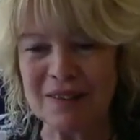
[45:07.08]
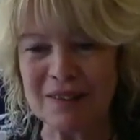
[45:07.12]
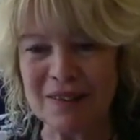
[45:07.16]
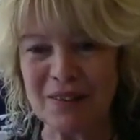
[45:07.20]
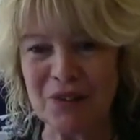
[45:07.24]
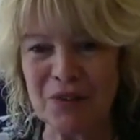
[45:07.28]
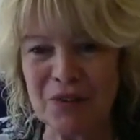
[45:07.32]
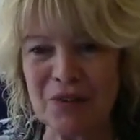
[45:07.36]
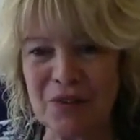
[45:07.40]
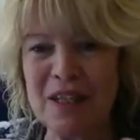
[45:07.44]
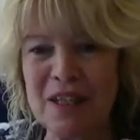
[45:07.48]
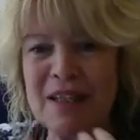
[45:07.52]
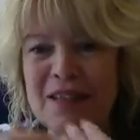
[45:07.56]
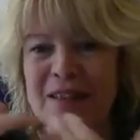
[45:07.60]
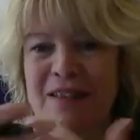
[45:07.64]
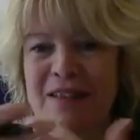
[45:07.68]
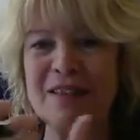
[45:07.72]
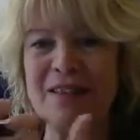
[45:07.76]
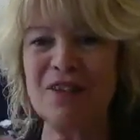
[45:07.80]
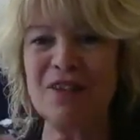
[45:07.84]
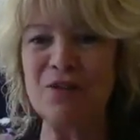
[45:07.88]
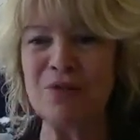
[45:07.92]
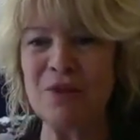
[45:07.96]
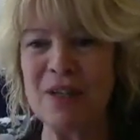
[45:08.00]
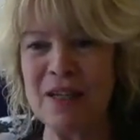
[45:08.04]
you
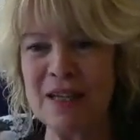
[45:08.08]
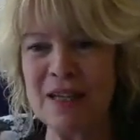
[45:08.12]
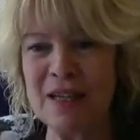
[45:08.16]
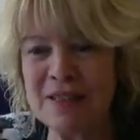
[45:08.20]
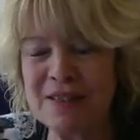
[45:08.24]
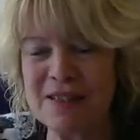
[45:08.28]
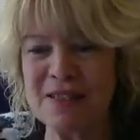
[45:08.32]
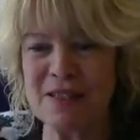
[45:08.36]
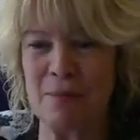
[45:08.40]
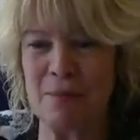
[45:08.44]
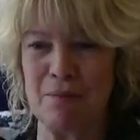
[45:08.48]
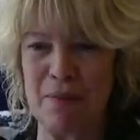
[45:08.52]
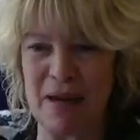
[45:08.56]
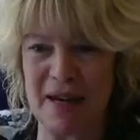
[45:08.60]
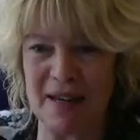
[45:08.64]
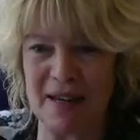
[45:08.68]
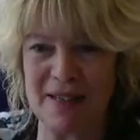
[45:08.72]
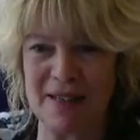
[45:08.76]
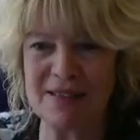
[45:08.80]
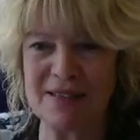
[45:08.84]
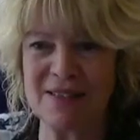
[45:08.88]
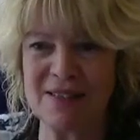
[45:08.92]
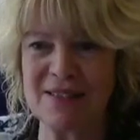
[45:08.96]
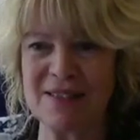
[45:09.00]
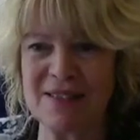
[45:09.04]
need some
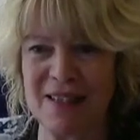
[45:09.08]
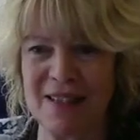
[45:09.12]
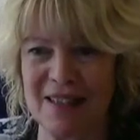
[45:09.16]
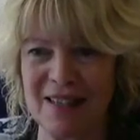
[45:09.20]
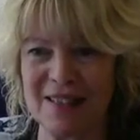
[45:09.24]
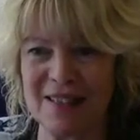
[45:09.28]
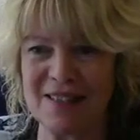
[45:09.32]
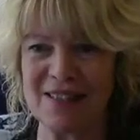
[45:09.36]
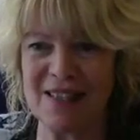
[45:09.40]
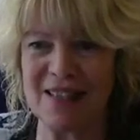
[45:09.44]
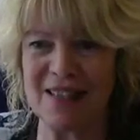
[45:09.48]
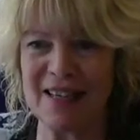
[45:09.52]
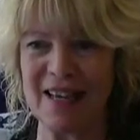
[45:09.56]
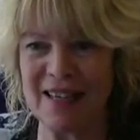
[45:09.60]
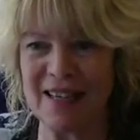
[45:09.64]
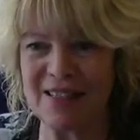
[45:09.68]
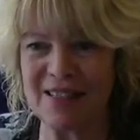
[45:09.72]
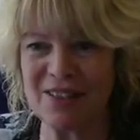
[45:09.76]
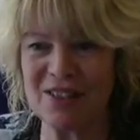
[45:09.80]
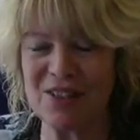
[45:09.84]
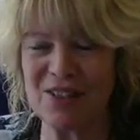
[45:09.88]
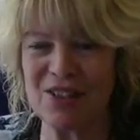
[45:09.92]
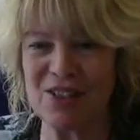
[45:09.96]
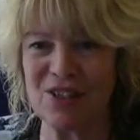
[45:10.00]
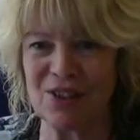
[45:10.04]
base to get
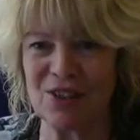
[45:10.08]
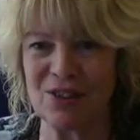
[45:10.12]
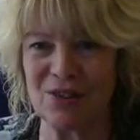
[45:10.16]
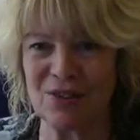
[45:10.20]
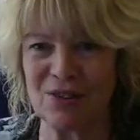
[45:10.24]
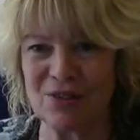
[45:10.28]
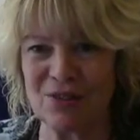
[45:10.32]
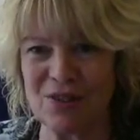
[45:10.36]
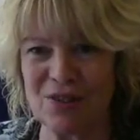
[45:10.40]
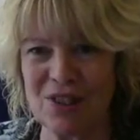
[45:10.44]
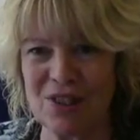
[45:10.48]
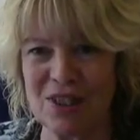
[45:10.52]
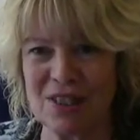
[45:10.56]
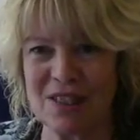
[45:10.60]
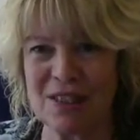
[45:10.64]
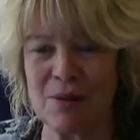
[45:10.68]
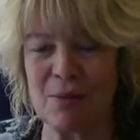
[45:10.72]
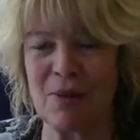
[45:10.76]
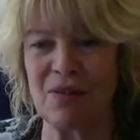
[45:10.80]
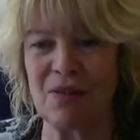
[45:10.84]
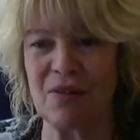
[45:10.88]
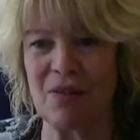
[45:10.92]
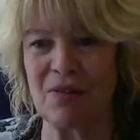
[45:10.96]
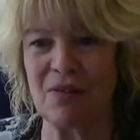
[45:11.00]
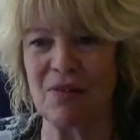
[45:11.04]
to
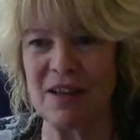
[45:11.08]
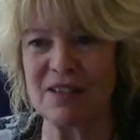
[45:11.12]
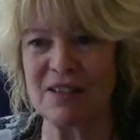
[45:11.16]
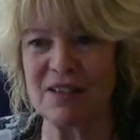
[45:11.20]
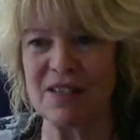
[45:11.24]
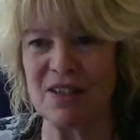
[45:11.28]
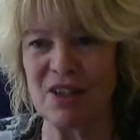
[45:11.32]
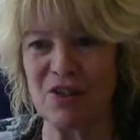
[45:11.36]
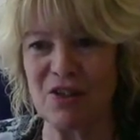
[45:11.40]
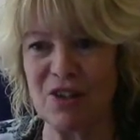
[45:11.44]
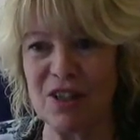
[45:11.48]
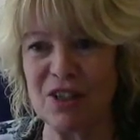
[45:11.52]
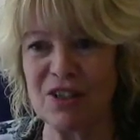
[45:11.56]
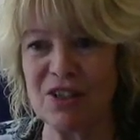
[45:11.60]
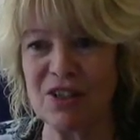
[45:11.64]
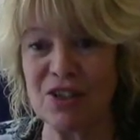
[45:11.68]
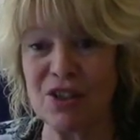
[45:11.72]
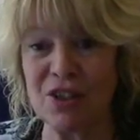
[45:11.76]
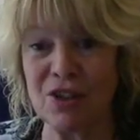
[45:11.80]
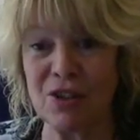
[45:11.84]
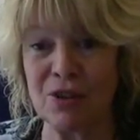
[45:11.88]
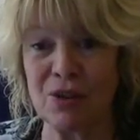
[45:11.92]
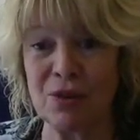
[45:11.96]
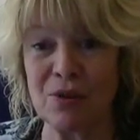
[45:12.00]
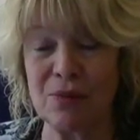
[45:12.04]
some of the things that you need to
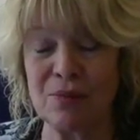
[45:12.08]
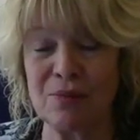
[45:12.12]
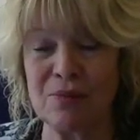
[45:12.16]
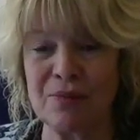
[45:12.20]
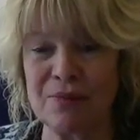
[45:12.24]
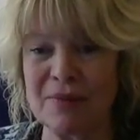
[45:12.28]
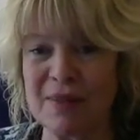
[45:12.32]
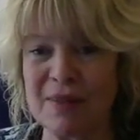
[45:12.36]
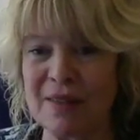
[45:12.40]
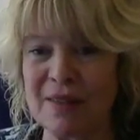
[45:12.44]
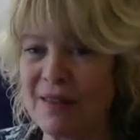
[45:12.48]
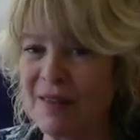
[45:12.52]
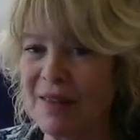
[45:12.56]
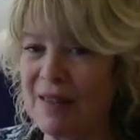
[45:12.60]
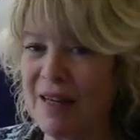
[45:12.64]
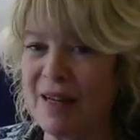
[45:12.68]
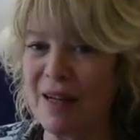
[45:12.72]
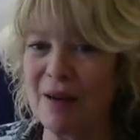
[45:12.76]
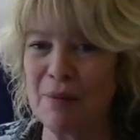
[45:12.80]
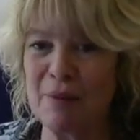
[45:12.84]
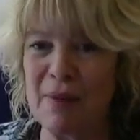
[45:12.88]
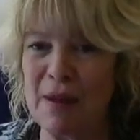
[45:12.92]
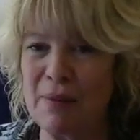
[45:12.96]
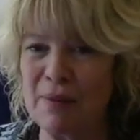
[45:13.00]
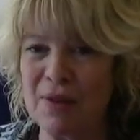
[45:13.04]
do.
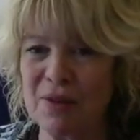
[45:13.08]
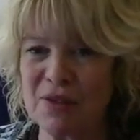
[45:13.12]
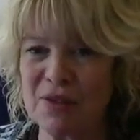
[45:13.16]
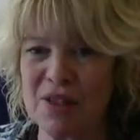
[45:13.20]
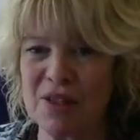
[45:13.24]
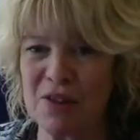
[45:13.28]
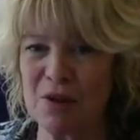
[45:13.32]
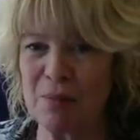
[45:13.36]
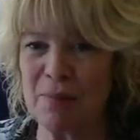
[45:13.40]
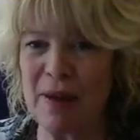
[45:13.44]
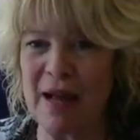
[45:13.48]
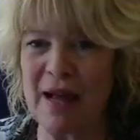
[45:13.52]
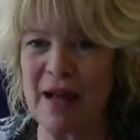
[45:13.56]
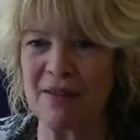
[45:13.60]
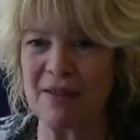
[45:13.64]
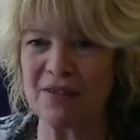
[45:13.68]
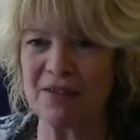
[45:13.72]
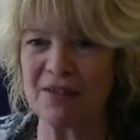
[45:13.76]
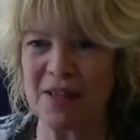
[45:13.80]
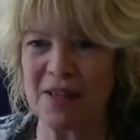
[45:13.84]
Maybe there's other paths